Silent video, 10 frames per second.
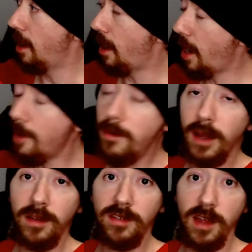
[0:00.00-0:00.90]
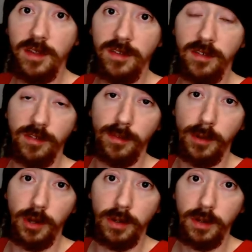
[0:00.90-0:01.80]
I'm going to say this is a
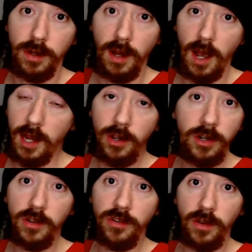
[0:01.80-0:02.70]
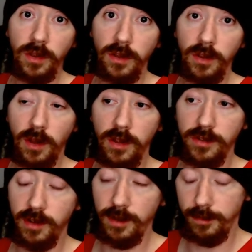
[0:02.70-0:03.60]
small. I could just look in the
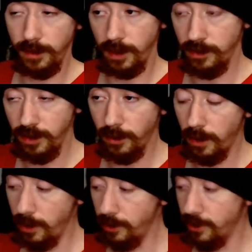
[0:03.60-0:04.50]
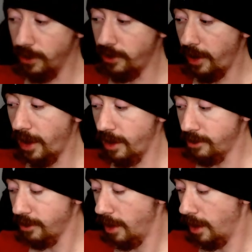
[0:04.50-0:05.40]
closet and see what it was listed
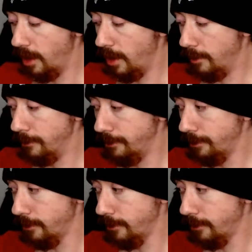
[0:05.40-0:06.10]
as, um,